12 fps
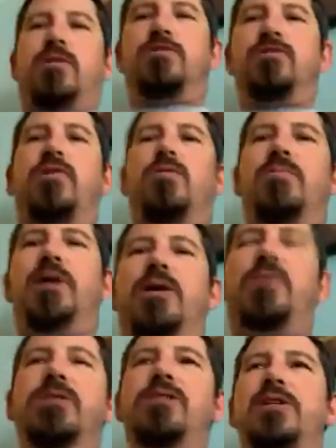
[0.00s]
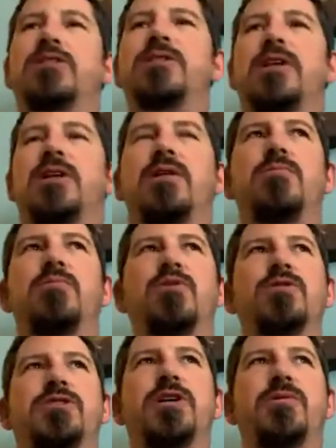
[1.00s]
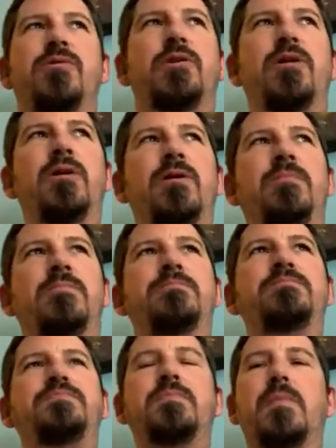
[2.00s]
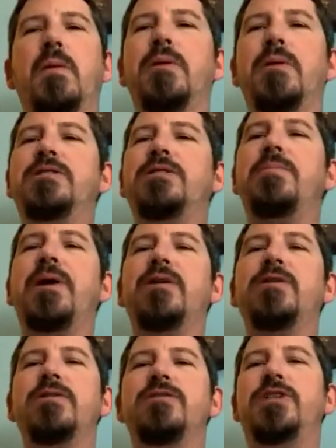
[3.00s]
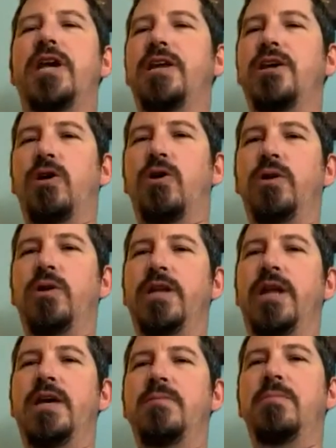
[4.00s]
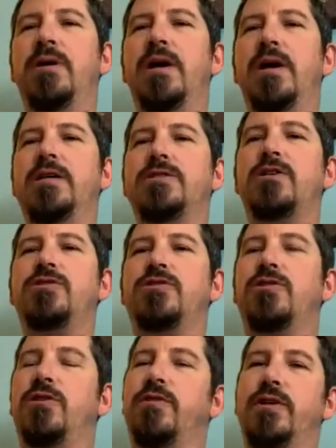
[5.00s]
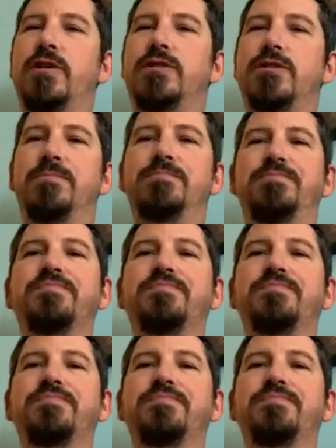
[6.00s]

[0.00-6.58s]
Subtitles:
So my question is a little more general, but it's about chanting the holy name as a service.